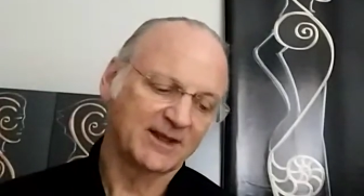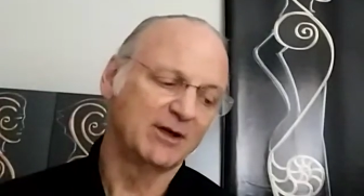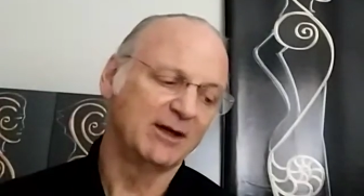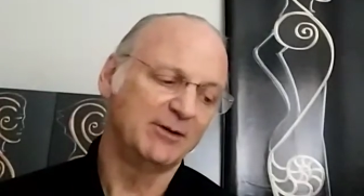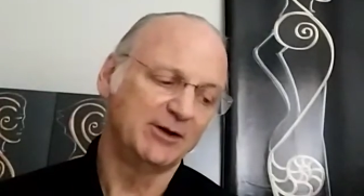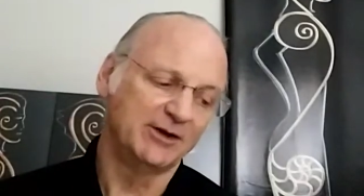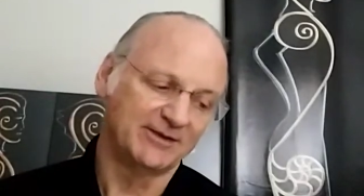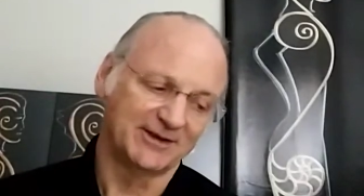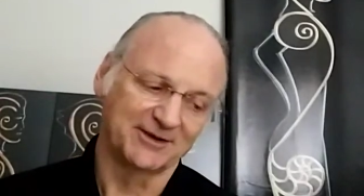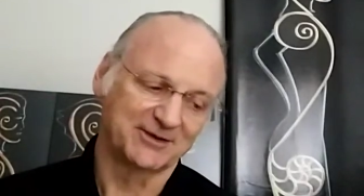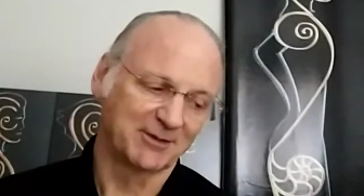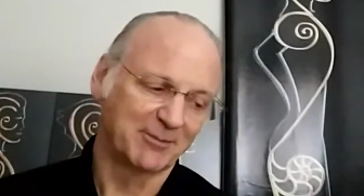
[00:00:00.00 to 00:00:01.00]
And maybe
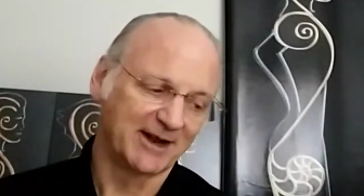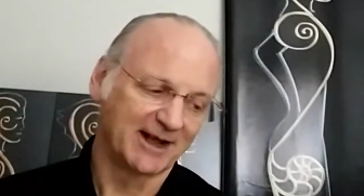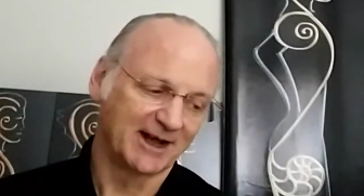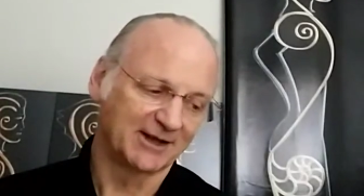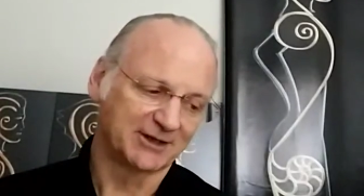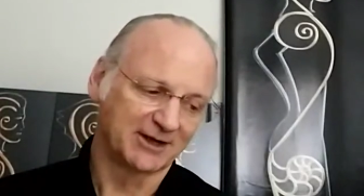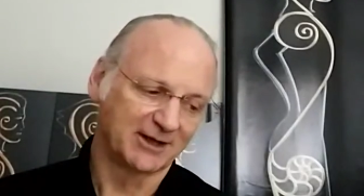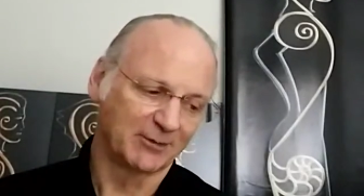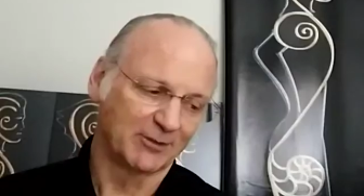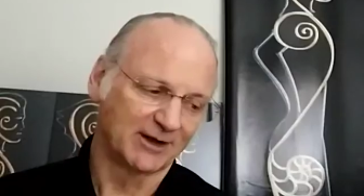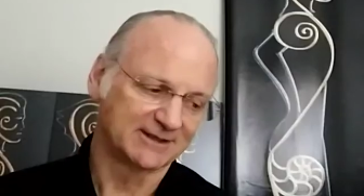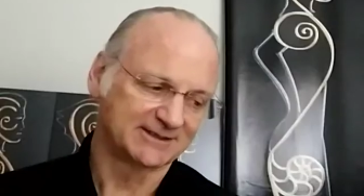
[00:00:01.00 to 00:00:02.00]
there's somebody out there
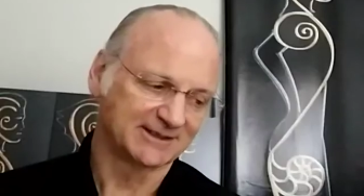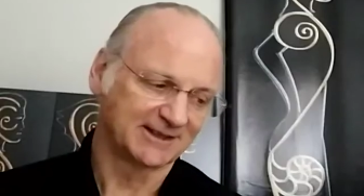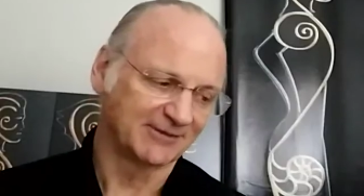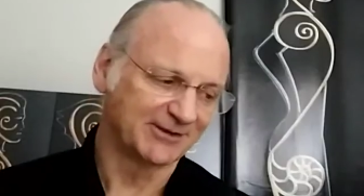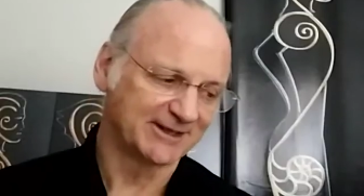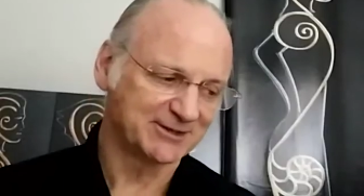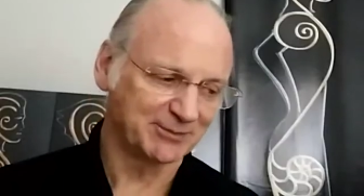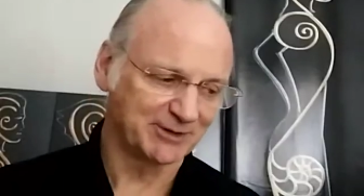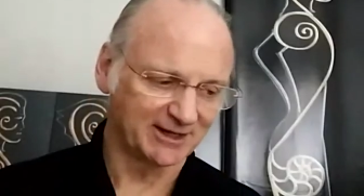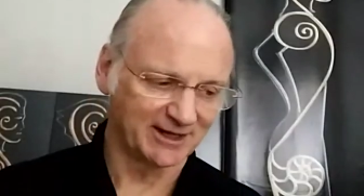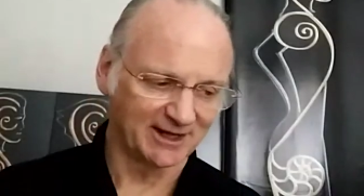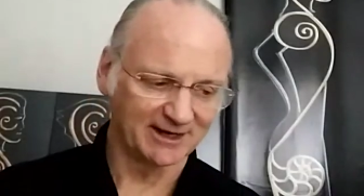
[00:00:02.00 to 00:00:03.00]
that wants to convince
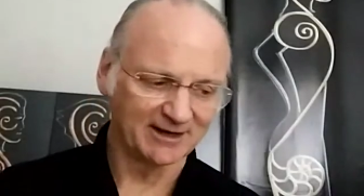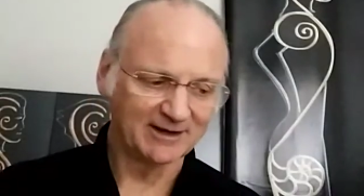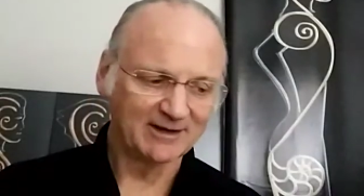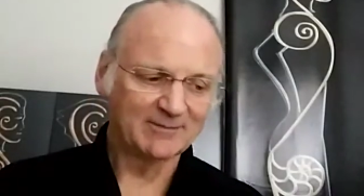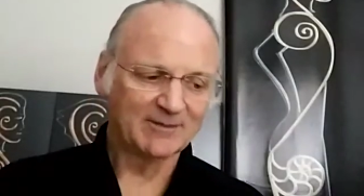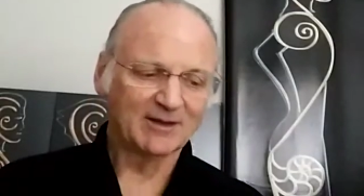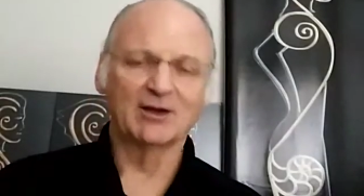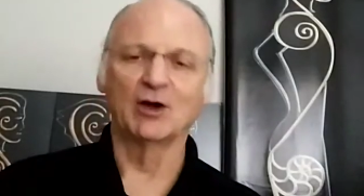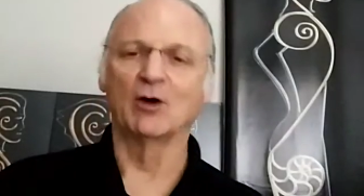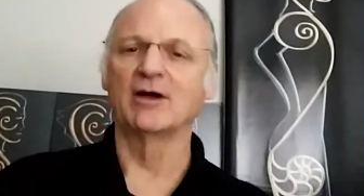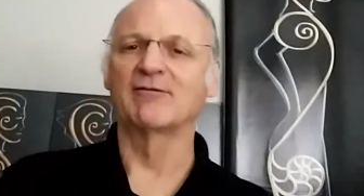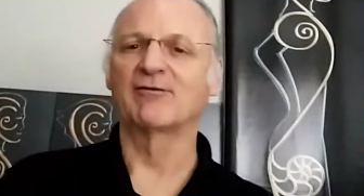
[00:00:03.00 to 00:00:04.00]
me that
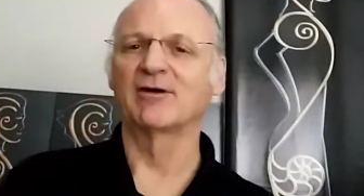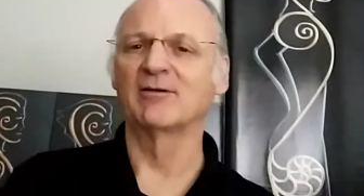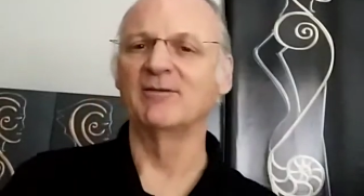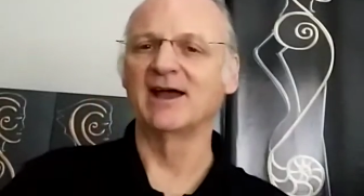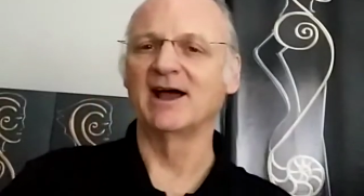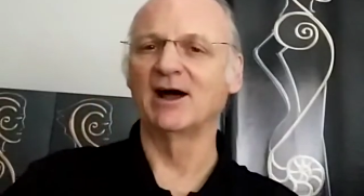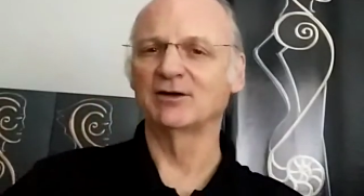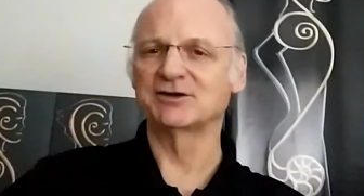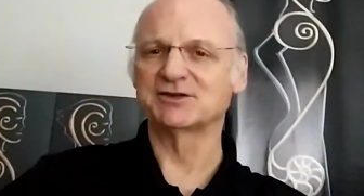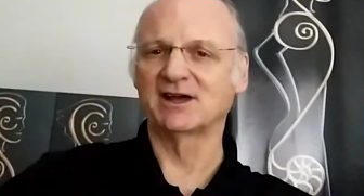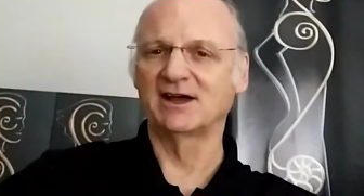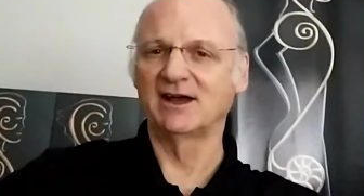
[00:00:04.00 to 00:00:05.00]
going from the
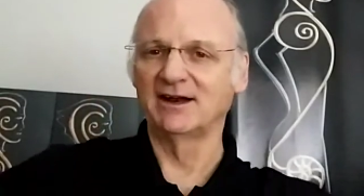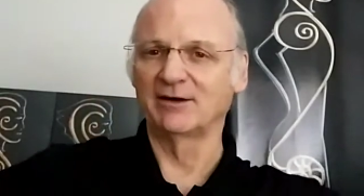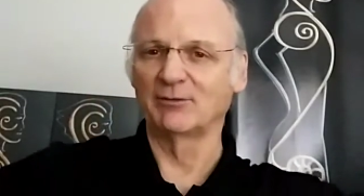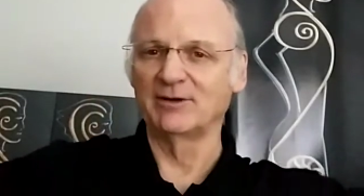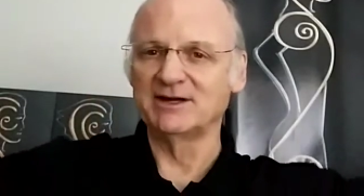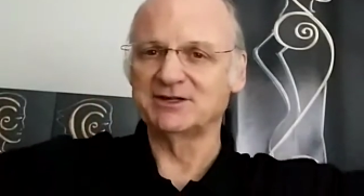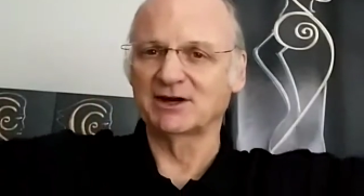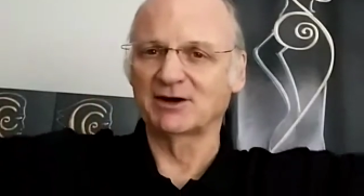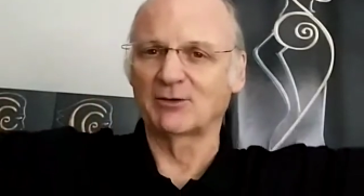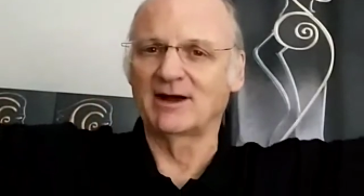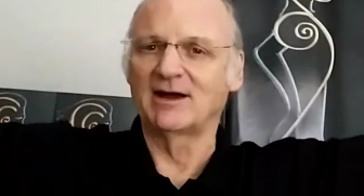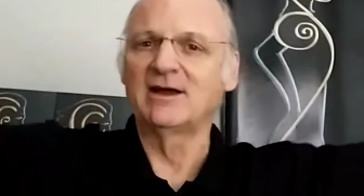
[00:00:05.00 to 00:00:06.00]
outside and reaching
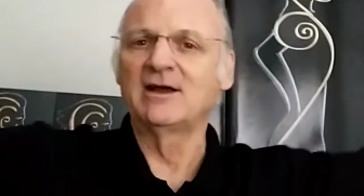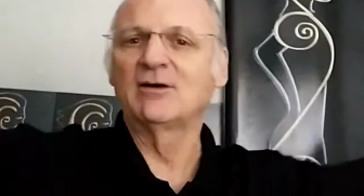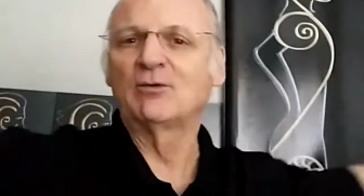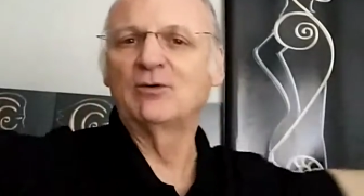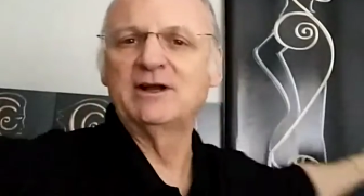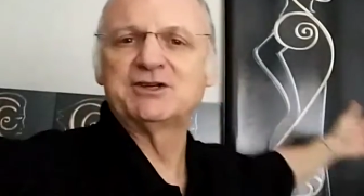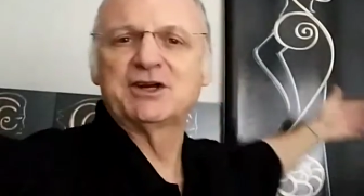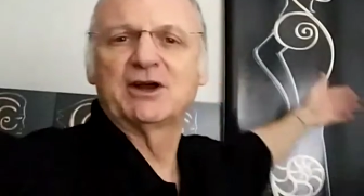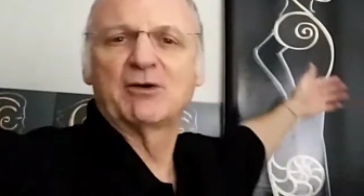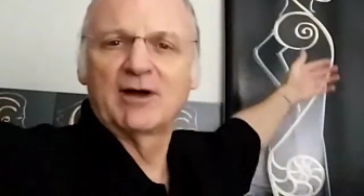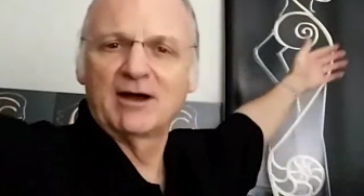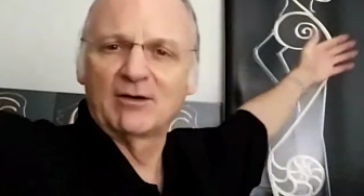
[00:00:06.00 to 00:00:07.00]

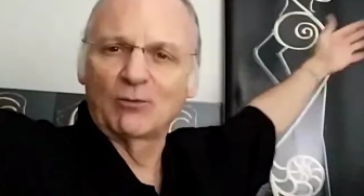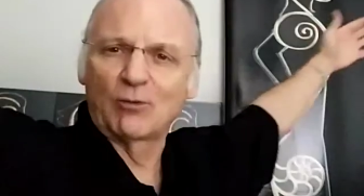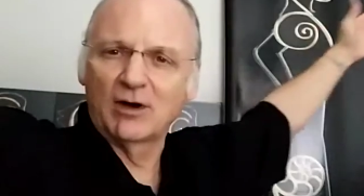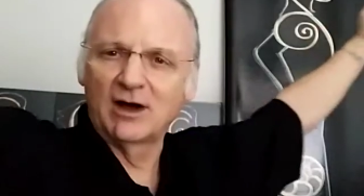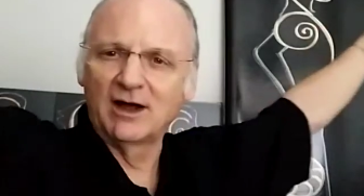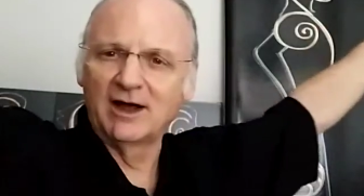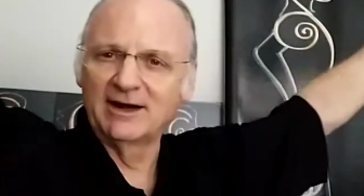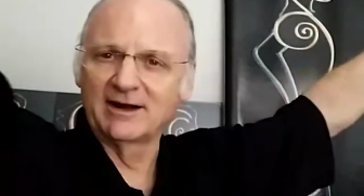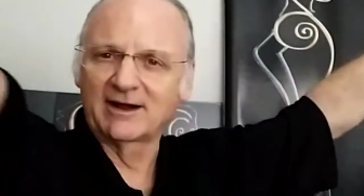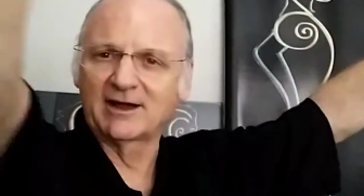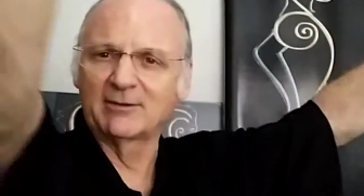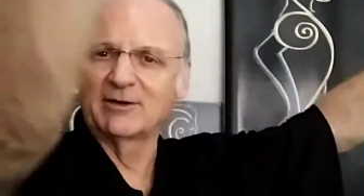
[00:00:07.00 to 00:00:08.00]
around wide
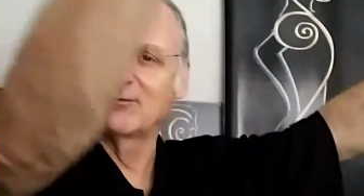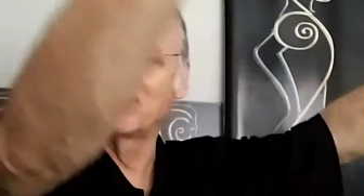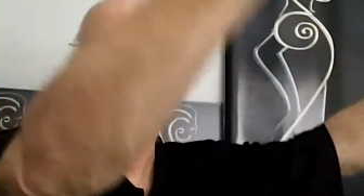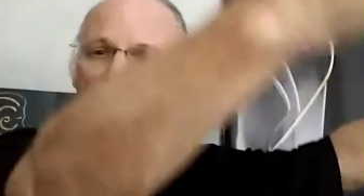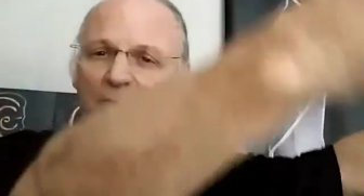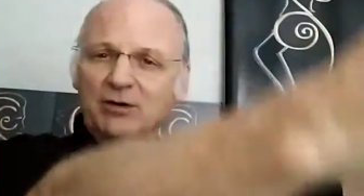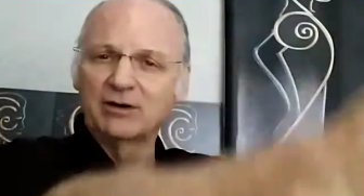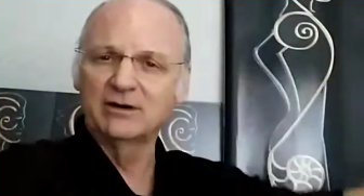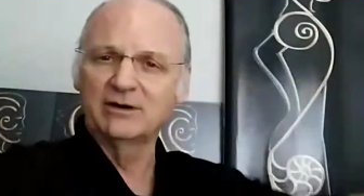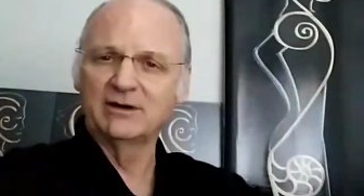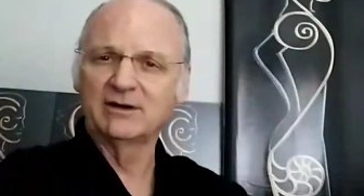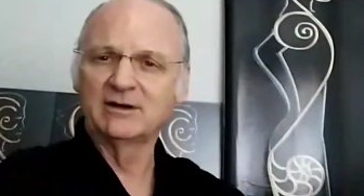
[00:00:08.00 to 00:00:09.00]
and coming
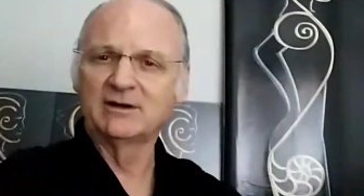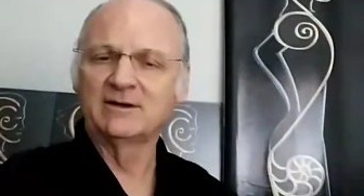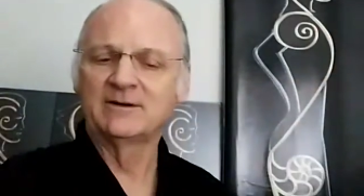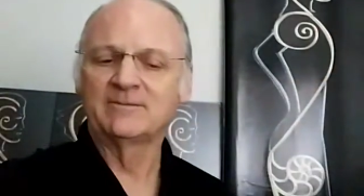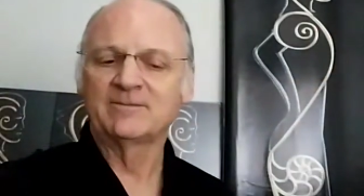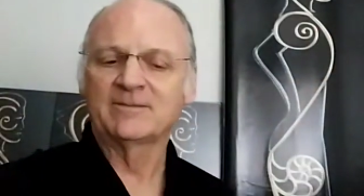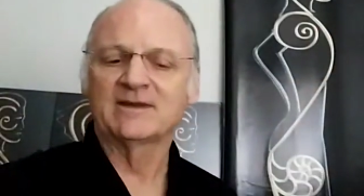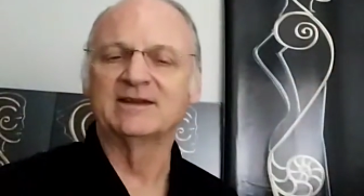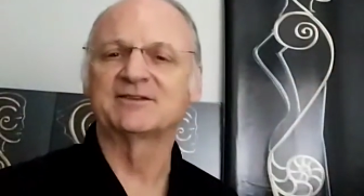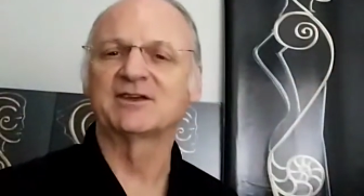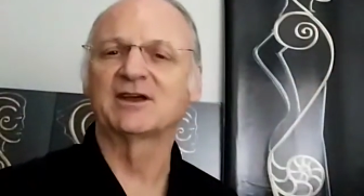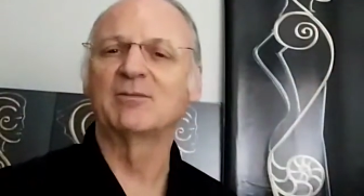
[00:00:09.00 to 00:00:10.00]
forward
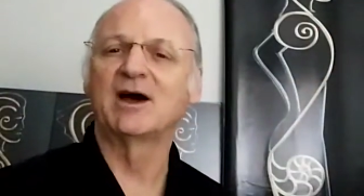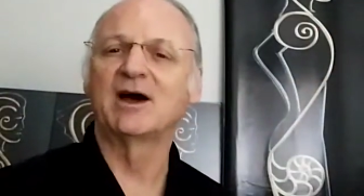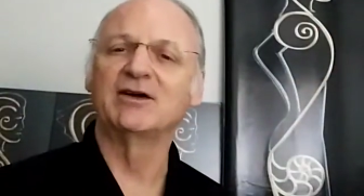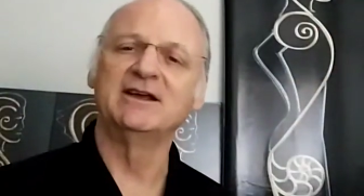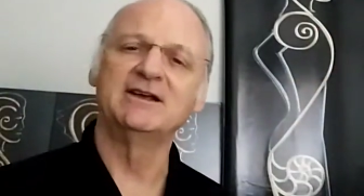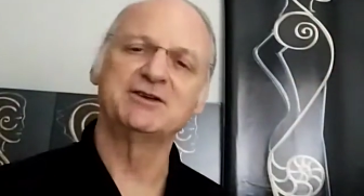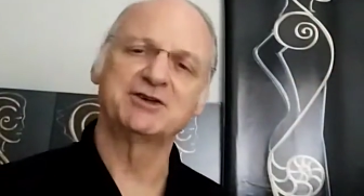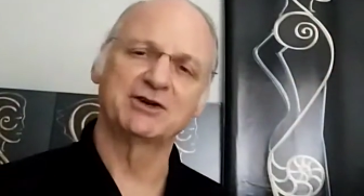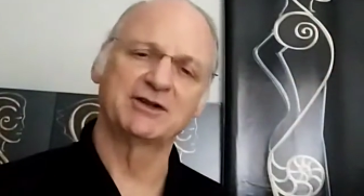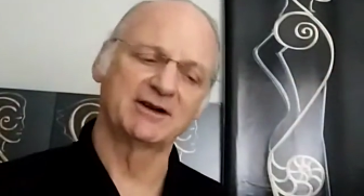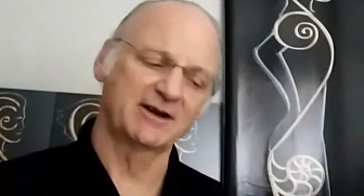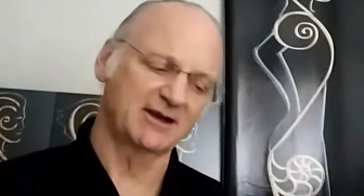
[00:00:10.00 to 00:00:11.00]
is somehow
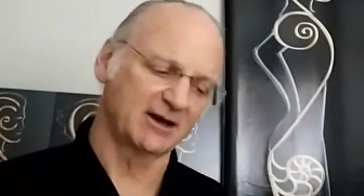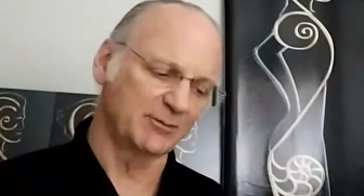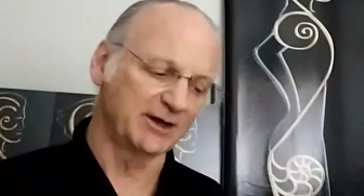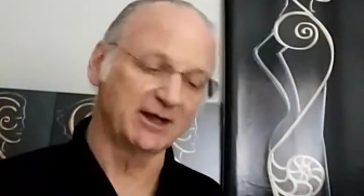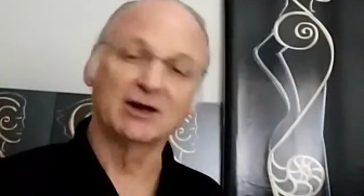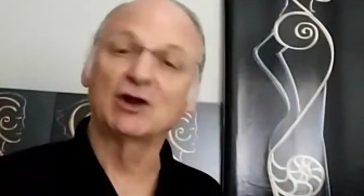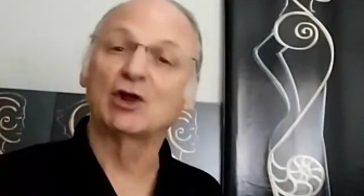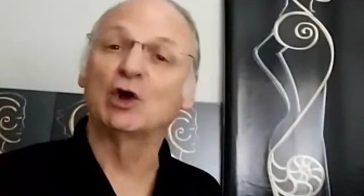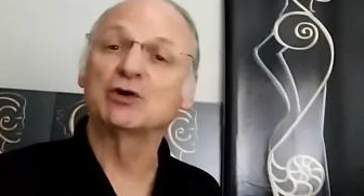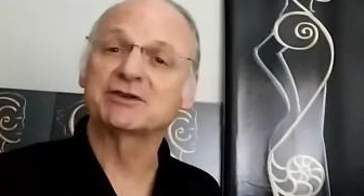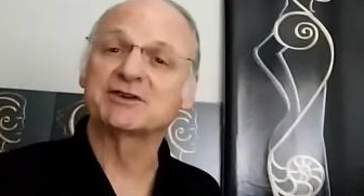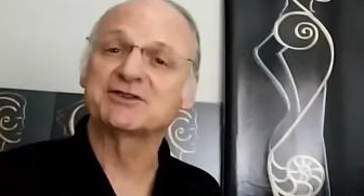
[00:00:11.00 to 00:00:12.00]
easier than coming in
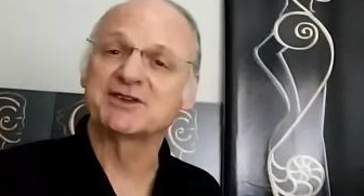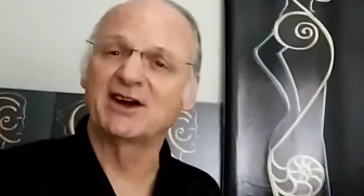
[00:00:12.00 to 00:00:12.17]
close to